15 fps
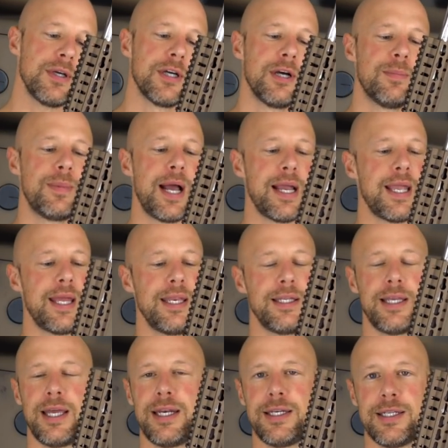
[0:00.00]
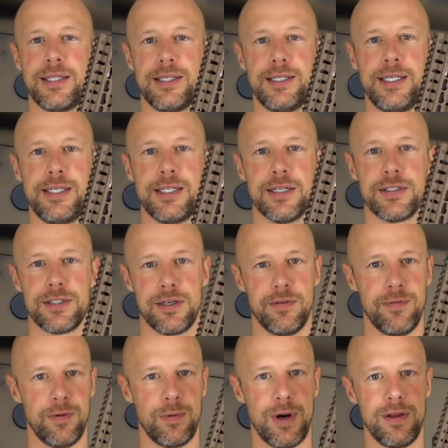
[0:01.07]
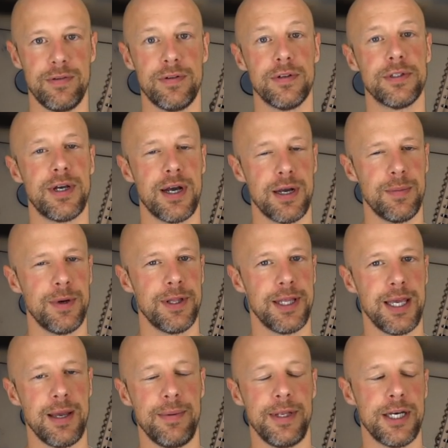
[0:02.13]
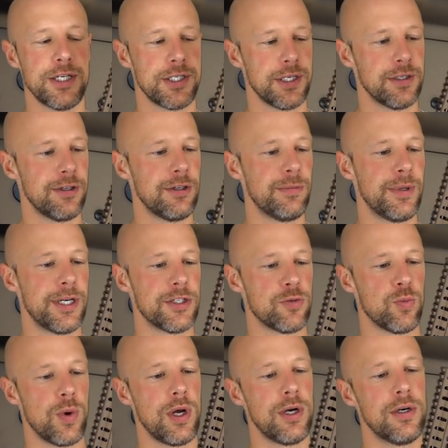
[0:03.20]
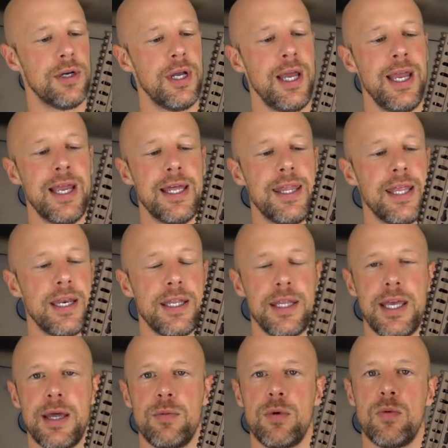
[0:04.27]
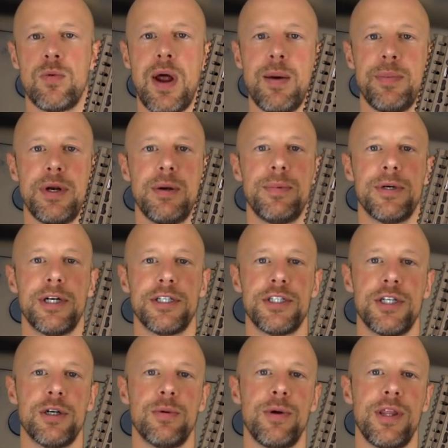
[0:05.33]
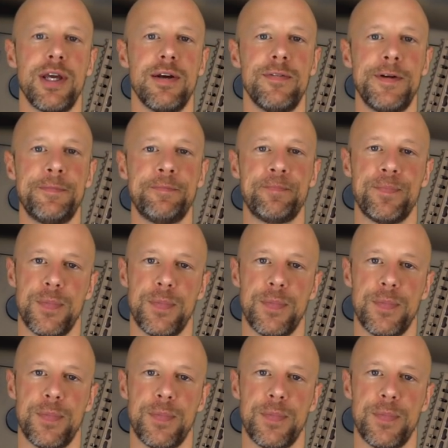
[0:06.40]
Come back in, get into the details of the rifle, talk about the ammunition a little bit as well, and then at the end we'll wrap it up and let you know what we think of it